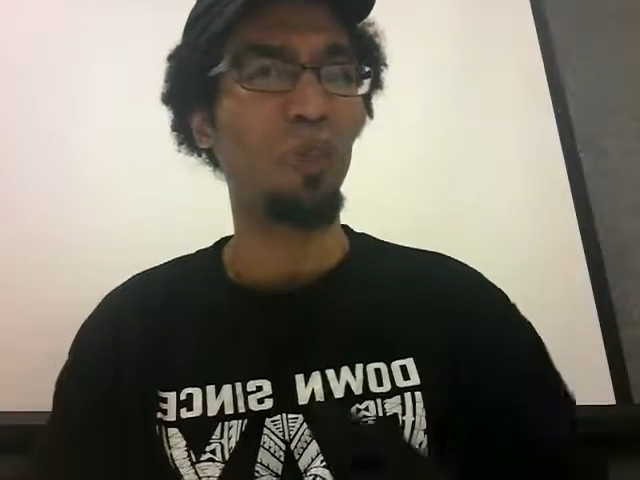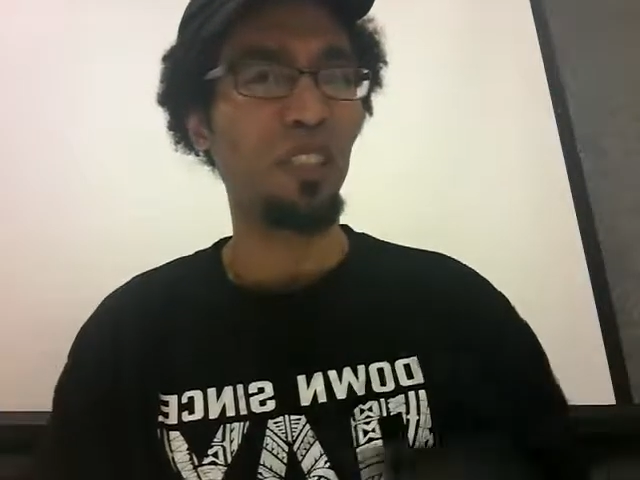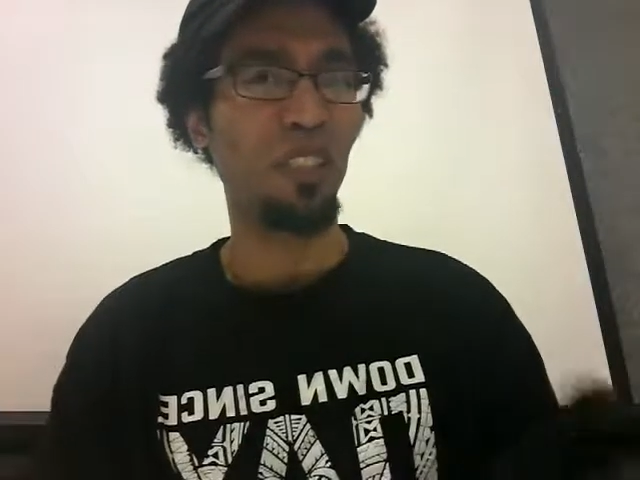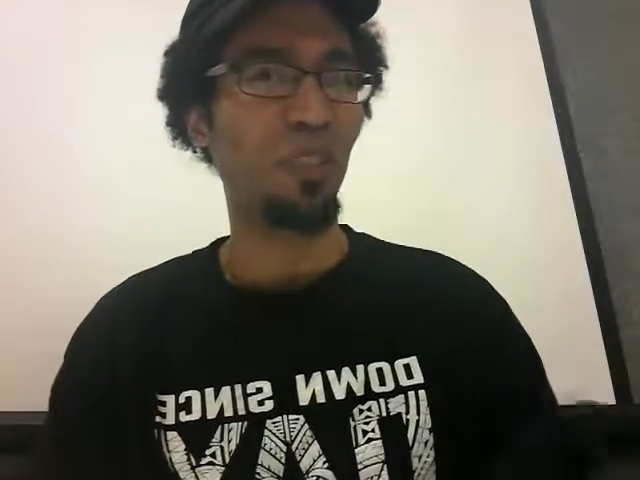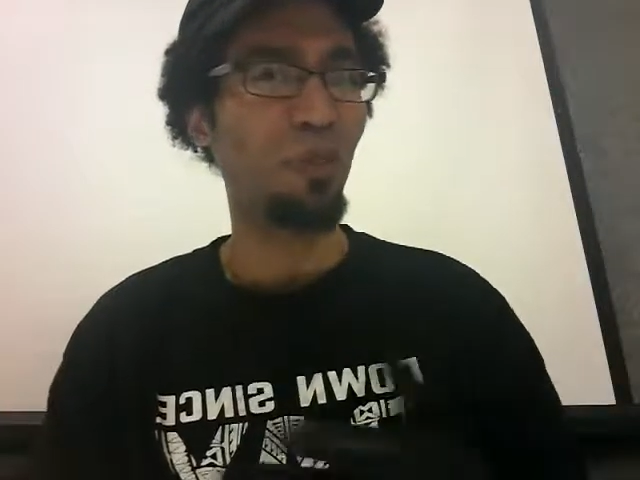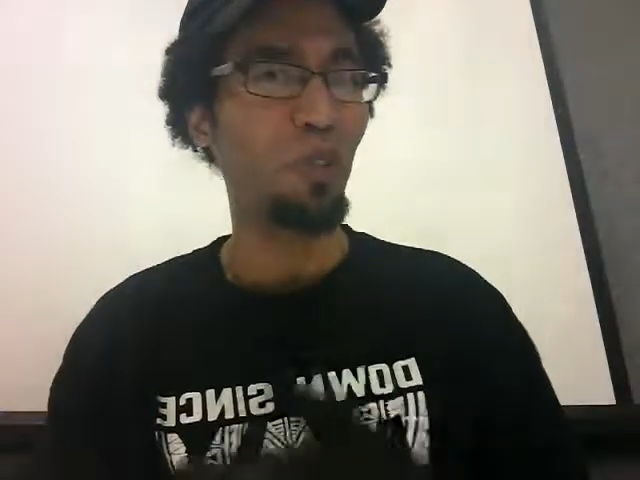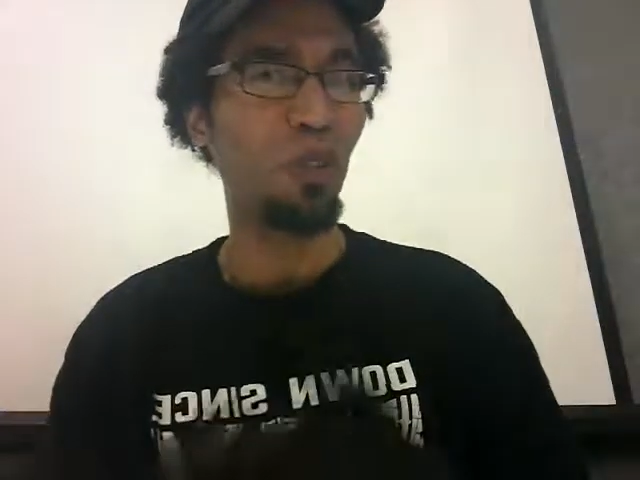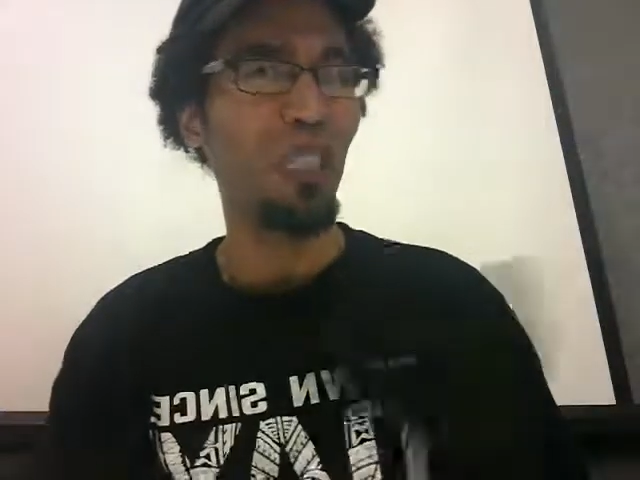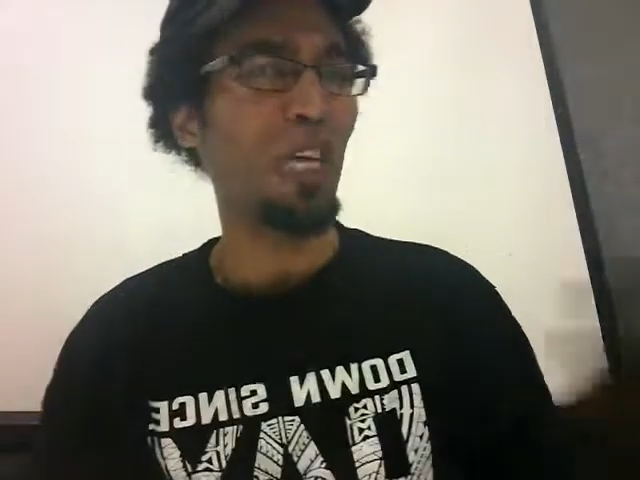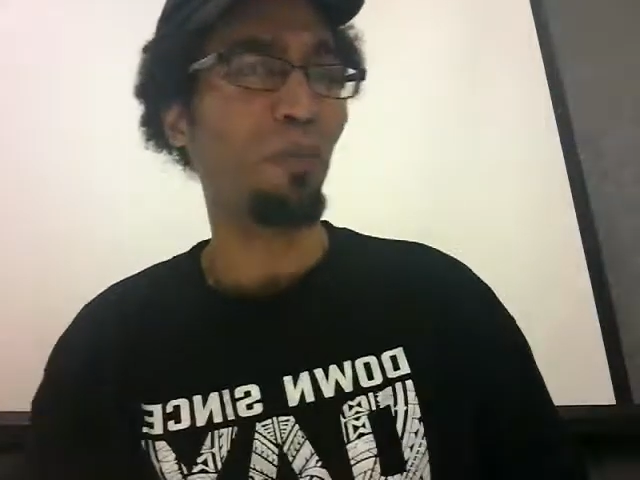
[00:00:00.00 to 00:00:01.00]
muscular
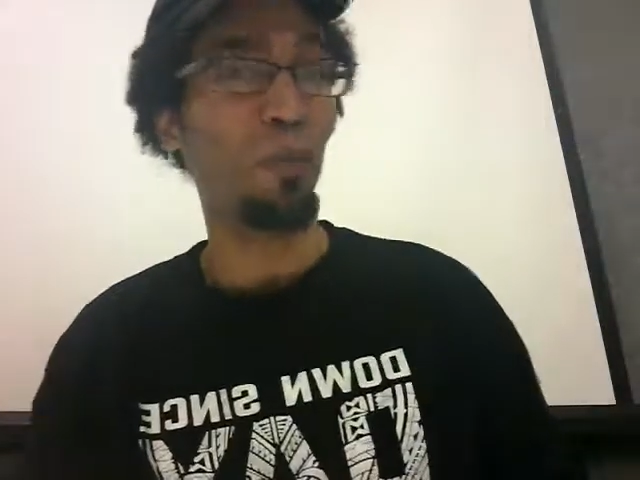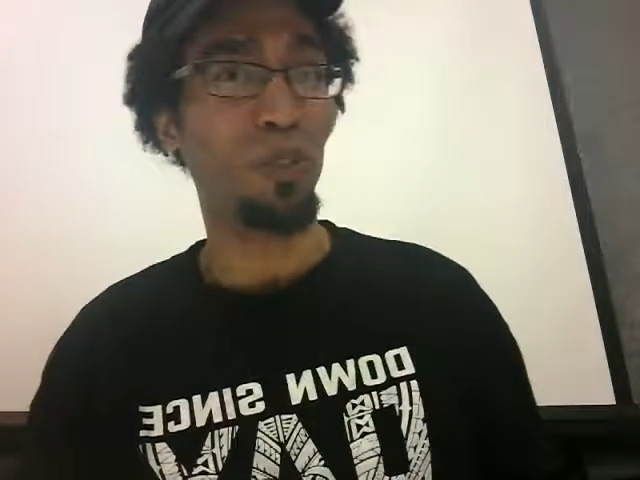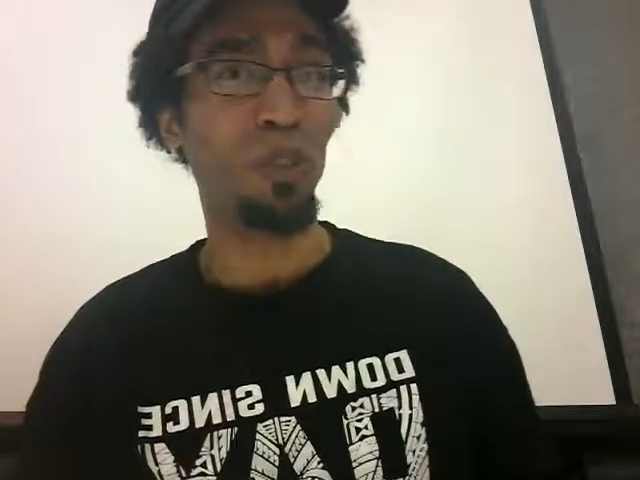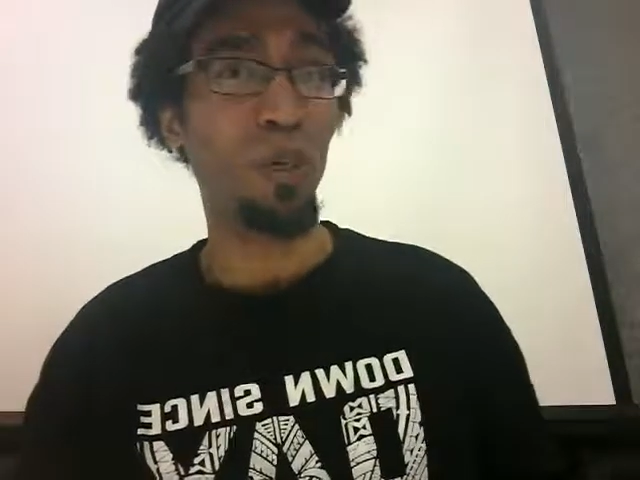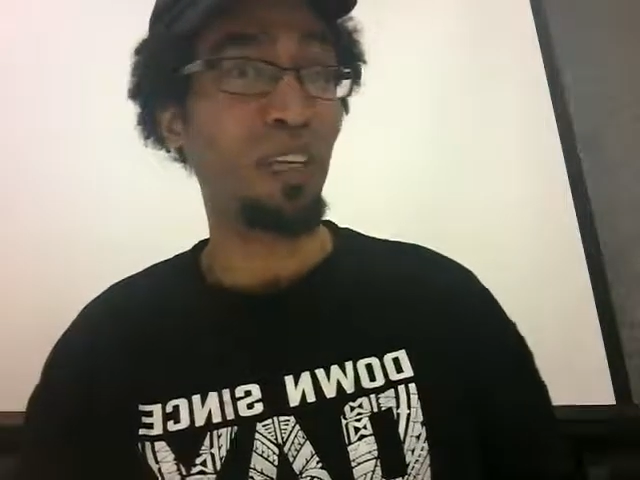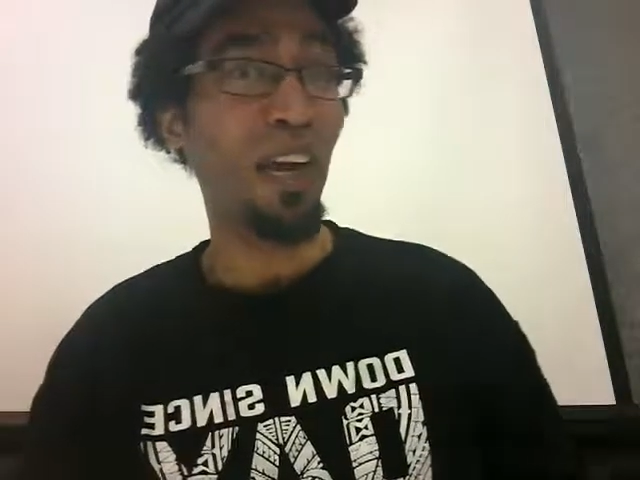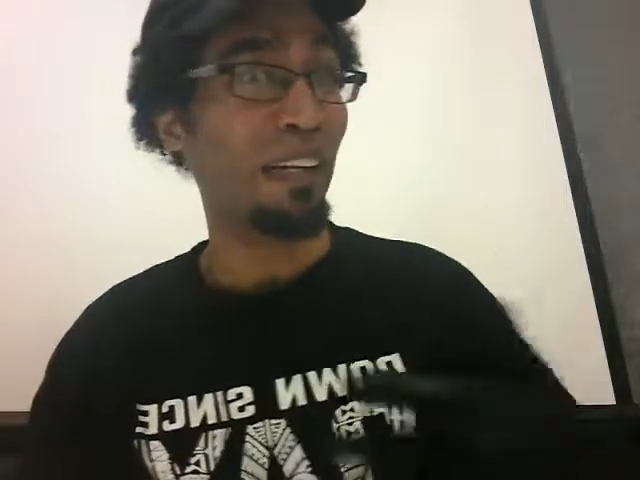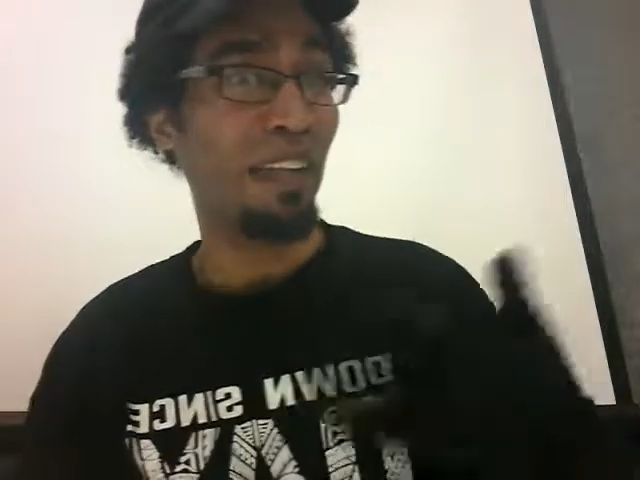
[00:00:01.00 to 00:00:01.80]
dudes, like posing all night?